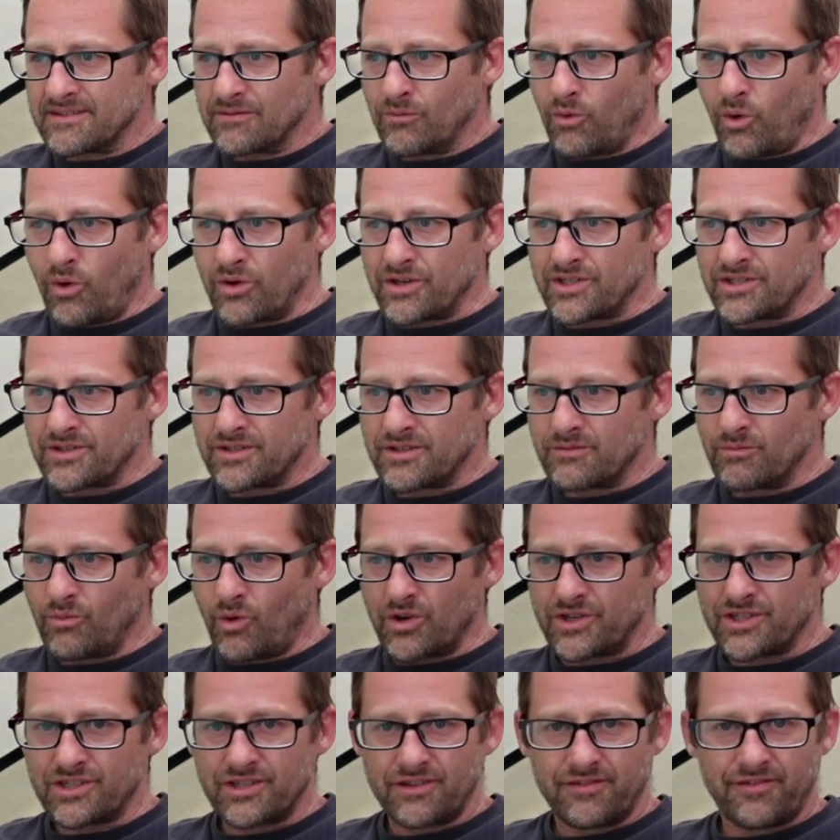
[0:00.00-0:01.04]
watch
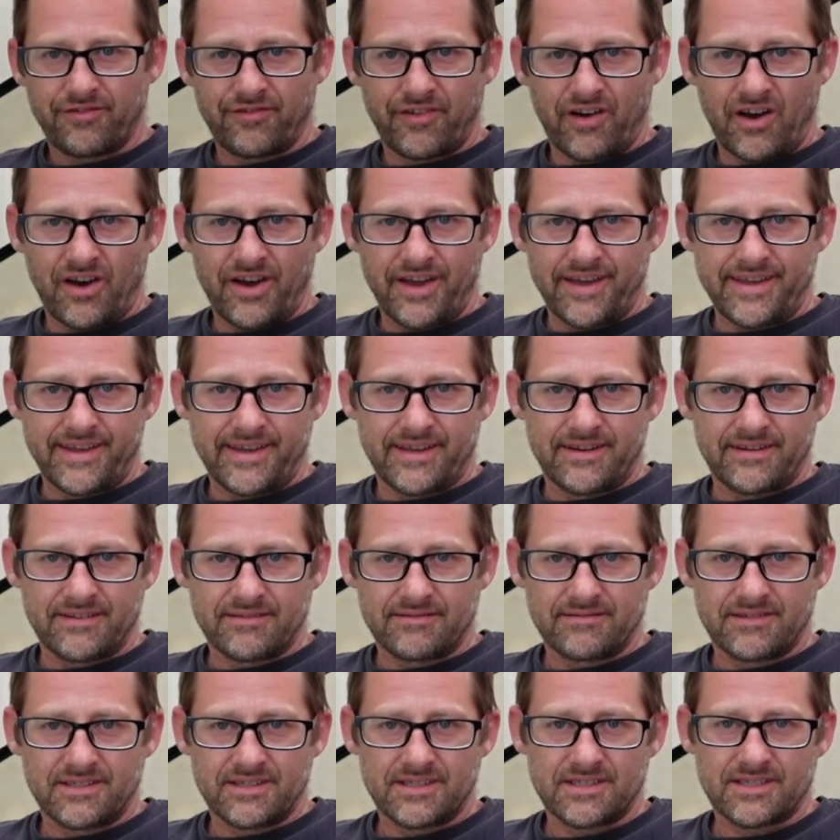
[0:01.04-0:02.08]
the fight
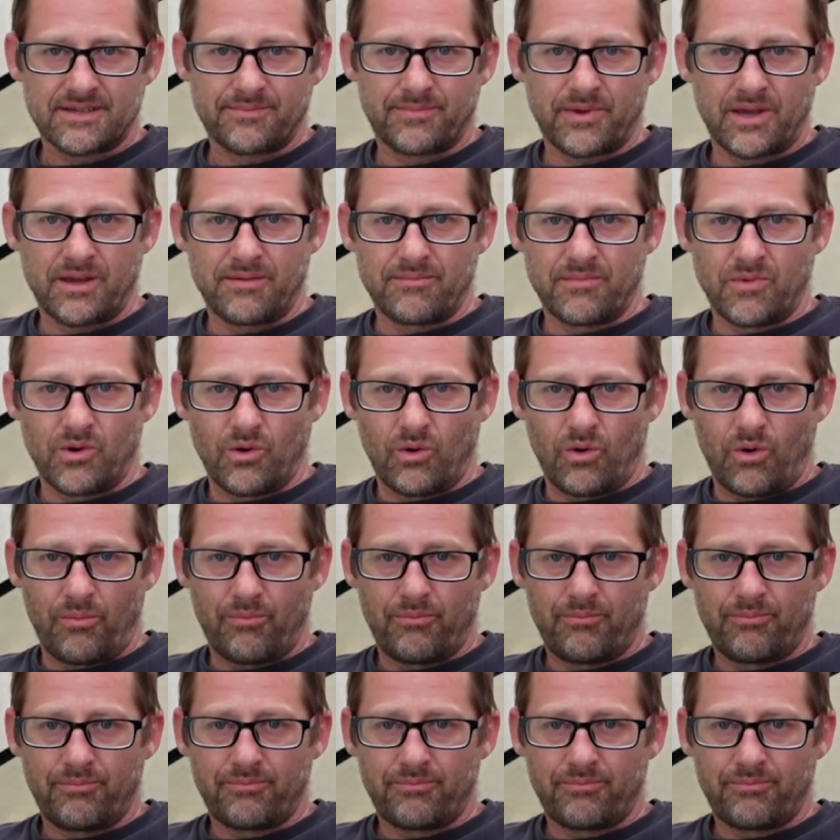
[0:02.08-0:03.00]
and it's a bit more,